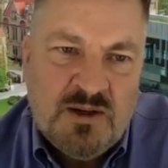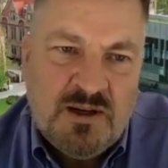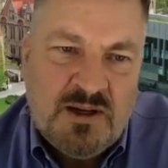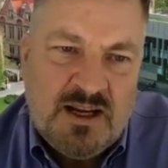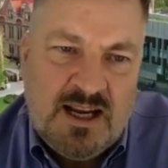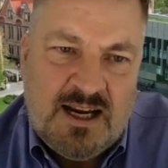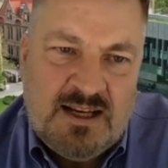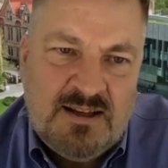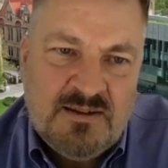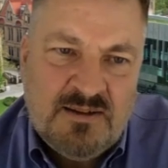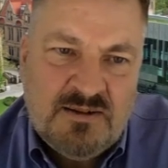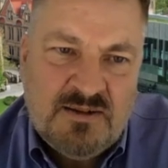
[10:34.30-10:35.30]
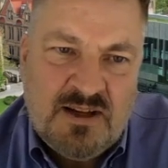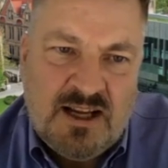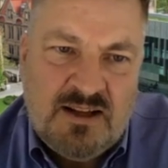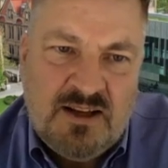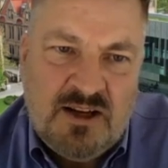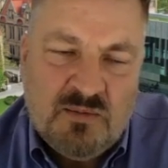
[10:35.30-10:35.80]
in
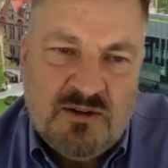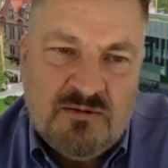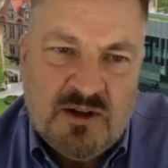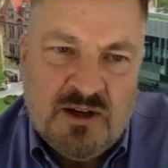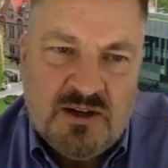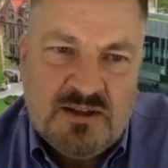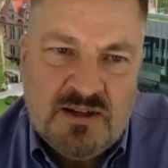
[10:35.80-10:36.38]
the Omniverse.